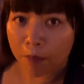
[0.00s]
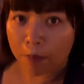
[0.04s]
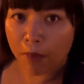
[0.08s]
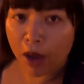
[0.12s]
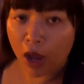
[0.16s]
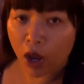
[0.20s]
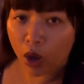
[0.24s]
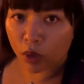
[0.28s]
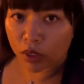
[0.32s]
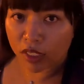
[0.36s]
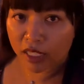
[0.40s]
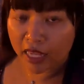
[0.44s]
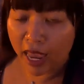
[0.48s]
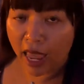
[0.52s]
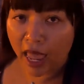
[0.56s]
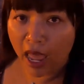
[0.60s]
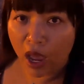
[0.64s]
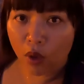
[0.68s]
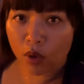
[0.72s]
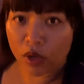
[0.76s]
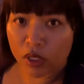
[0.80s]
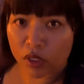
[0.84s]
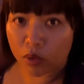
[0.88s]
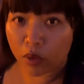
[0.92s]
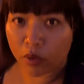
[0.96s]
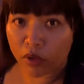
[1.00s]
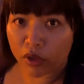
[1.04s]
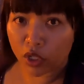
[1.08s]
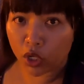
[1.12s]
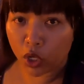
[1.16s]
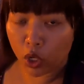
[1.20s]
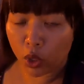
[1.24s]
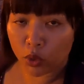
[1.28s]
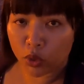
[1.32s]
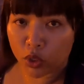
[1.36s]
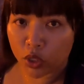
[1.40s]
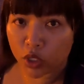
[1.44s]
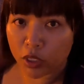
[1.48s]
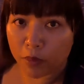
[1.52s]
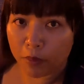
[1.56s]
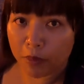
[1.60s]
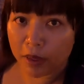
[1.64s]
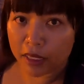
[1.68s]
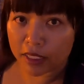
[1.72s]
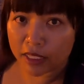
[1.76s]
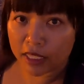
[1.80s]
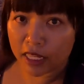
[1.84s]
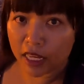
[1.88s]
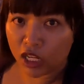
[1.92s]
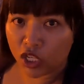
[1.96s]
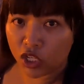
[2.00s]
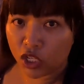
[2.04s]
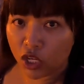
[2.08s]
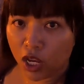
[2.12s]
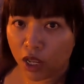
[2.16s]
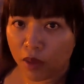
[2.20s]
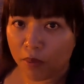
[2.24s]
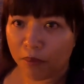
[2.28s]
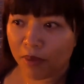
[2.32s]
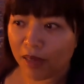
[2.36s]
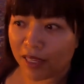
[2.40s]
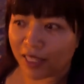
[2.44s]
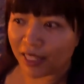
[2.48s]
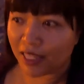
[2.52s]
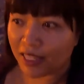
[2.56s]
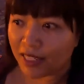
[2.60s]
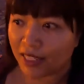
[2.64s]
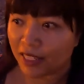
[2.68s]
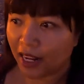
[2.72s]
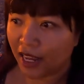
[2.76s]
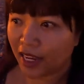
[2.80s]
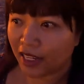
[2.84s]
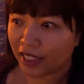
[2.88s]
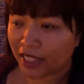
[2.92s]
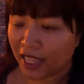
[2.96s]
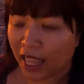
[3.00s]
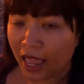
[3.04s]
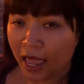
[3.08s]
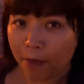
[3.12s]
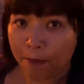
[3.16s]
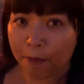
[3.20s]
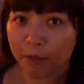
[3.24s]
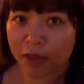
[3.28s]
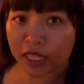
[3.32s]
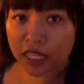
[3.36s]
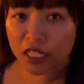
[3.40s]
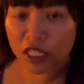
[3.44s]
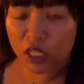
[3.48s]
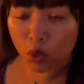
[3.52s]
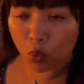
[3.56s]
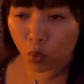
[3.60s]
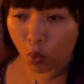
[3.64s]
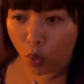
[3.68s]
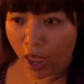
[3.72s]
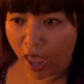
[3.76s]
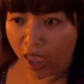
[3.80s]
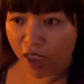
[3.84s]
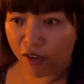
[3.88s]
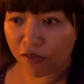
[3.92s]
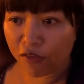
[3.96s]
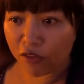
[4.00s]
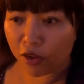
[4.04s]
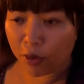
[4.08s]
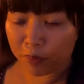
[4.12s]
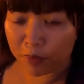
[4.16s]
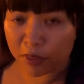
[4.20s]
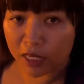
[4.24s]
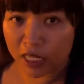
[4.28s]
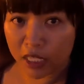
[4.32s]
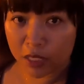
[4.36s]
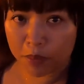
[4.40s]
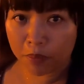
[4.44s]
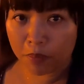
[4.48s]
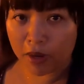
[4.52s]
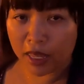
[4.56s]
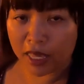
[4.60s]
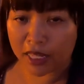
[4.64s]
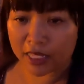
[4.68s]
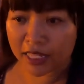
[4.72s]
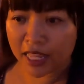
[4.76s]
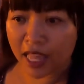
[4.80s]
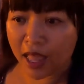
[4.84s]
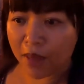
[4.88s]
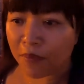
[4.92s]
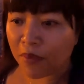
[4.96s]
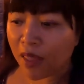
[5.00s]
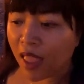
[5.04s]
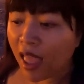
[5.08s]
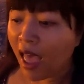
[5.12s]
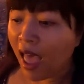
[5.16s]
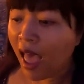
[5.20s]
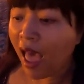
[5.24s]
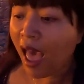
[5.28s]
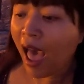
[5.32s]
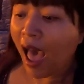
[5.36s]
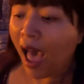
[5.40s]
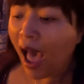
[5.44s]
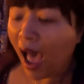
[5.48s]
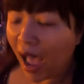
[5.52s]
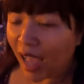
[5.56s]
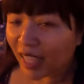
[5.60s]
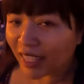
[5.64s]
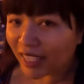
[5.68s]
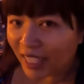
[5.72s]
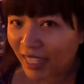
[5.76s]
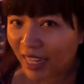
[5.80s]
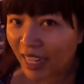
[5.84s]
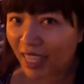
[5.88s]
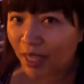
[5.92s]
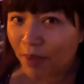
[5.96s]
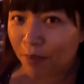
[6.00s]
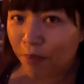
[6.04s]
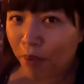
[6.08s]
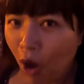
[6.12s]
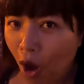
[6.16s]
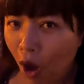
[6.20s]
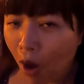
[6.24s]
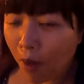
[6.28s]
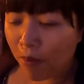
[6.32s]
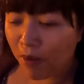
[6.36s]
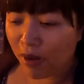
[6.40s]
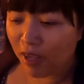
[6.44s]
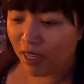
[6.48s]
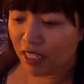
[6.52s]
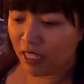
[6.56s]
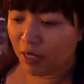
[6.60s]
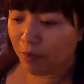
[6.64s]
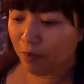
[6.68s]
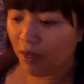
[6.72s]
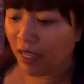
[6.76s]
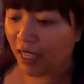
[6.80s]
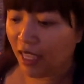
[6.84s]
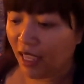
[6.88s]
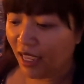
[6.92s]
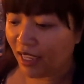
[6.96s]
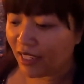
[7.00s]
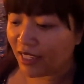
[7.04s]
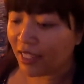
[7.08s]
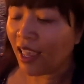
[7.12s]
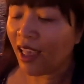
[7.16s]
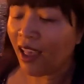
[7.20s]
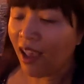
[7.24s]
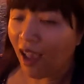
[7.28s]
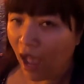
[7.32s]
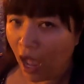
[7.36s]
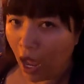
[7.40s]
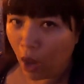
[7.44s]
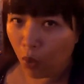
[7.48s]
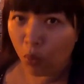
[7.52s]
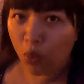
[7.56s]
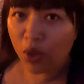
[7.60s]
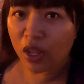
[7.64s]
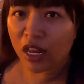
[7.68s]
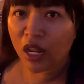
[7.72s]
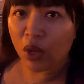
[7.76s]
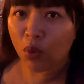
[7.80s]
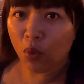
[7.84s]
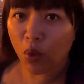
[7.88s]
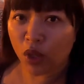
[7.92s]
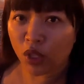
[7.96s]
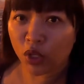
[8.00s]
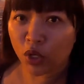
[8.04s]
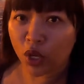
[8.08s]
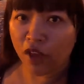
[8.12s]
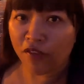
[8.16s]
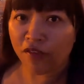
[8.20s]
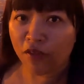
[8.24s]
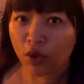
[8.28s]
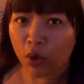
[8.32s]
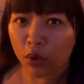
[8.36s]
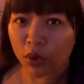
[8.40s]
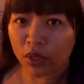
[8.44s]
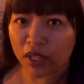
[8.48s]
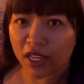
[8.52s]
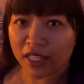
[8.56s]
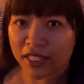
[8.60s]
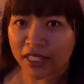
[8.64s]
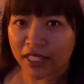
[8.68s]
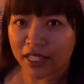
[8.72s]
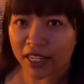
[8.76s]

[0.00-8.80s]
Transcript: my hotel is very close to the bus station, but it's like 10 minutes away from this plaza. I did it in purpose because I really want to have a good night's